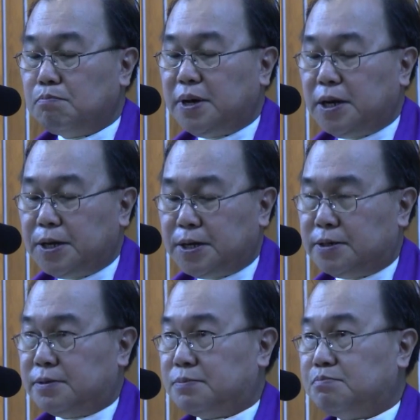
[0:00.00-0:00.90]

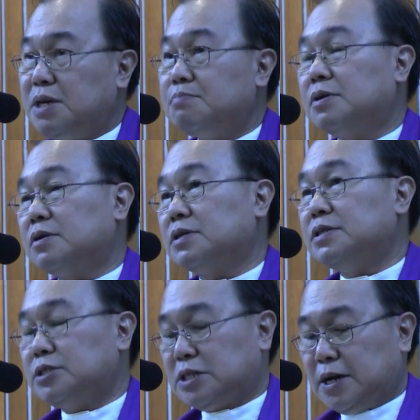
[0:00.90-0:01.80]
billion people
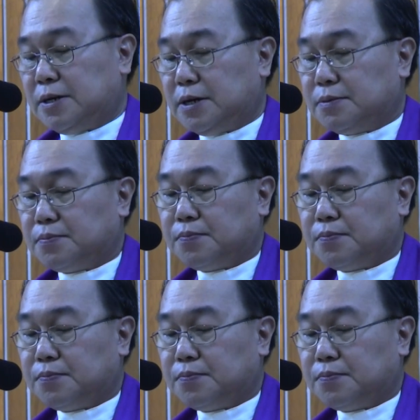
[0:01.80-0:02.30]
in China.